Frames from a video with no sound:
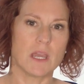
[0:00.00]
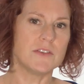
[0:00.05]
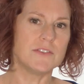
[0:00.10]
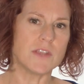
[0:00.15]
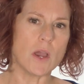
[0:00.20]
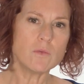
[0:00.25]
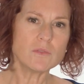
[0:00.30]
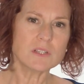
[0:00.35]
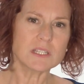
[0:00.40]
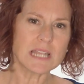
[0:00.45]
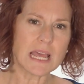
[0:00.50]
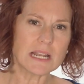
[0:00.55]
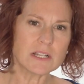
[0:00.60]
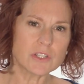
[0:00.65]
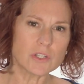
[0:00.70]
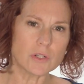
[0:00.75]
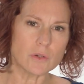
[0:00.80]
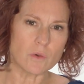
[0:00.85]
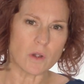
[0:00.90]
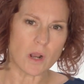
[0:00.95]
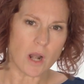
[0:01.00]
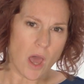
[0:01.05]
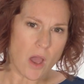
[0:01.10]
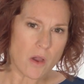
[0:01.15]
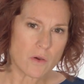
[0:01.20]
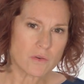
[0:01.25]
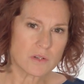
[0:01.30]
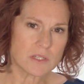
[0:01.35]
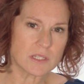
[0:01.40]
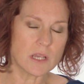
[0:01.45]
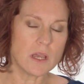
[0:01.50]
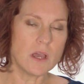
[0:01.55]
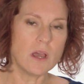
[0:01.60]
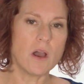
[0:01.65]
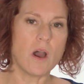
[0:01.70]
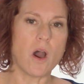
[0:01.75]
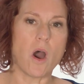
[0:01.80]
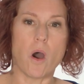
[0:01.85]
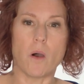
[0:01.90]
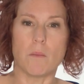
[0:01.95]
Don't stand too close
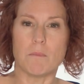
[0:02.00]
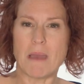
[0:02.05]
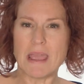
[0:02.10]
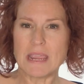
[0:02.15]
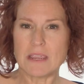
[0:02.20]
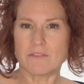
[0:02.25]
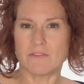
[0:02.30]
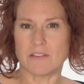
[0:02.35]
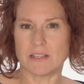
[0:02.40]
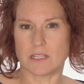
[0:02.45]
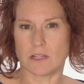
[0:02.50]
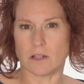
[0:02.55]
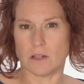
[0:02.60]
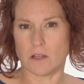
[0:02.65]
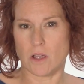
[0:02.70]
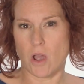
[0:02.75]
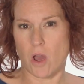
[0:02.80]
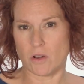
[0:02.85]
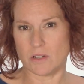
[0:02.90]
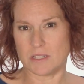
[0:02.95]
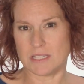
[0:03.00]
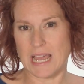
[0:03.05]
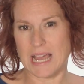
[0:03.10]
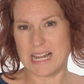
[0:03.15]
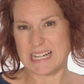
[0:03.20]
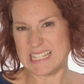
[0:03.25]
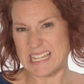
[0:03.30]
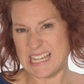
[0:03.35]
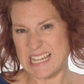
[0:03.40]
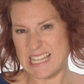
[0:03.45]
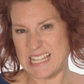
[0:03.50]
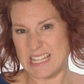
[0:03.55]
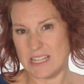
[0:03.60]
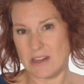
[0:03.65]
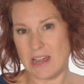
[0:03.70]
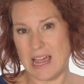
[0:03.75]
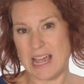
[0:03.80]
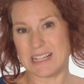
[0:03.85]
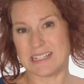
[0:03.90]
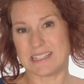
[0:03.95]
or make physical contact
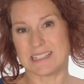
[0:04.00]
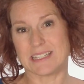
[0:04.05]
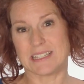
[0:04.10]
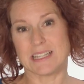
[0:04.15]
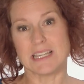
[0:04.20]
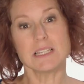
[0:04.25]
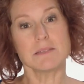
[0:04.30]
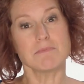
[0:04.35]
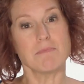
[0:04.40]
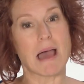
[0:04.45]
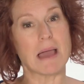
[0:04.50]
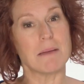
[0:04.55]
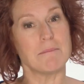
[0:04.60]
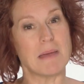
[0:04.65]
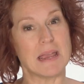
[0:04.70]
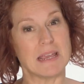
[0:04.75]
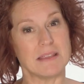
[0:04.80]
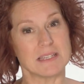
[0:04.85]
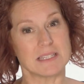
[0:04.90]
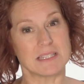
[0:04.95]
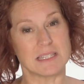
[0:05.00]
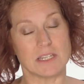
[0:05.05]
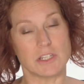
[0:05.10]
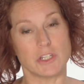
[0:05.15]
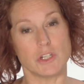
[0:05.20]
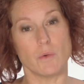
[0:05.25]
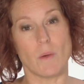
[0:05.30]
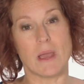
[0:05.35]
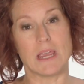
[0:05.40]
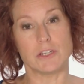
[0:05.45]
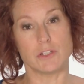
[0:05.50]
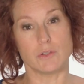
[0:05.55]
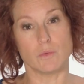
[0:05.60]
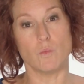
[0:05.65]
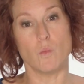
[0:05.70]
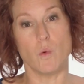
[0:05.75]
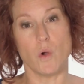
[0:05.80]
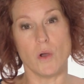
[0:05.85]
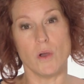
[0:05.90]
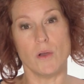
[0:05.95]
either, as this might make the
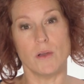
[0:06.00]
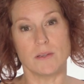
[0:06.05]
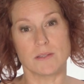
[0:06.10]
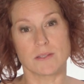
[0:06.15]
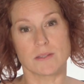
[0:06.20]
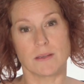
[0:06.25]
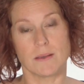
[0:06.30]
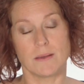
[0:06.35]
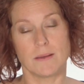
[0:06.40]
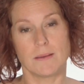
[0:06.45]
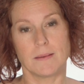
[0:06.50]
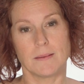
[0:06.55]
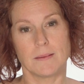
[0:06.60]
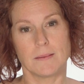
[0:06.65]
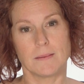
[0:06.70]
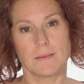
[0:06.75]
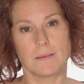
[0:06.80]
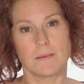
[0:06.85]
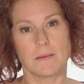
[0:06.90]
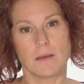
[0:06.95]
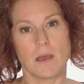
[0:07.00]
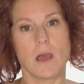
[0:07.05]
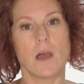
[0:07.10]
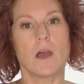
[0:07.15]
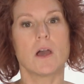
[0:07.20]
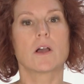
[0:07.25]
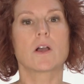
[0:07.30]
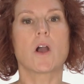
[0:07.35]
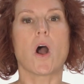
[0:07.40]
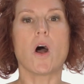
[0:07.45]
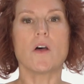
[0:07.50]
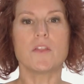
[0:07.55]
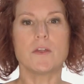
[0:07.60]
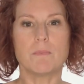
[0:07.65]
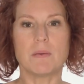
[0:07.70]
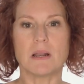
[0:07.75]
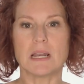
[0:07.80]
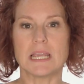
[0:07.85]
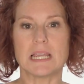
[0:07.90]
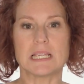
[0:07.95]
situation worse. Call the
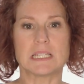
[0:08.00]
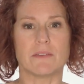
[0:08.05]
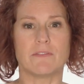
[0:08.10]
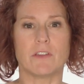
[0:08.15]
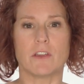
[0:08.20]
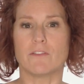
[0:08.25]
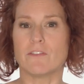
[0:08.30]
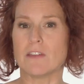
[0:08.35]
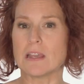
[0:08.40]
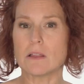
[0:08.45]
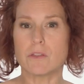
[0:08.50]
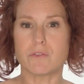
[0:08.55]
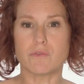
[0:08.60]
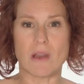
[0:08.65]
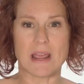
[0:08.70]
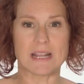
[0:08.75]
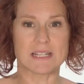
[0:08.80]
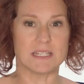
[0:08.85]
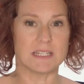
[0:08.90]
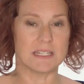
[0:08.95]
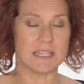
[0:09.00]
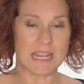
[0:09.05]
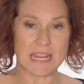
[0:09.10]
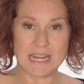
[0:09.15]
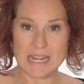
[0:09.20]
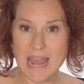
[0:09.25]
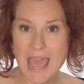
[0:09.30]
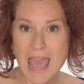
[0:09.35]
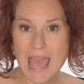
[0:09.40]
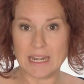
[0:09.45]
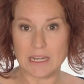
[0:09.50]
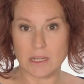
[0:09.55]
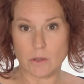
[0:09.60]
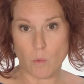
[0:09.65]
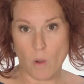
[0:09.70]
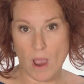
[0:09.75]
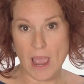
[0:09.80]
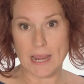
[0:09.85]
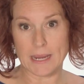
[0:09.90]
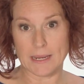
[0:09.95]
police if you feel threatened in any
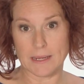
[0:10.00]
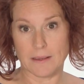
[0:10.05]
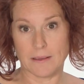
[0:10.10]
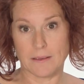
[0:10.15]
way.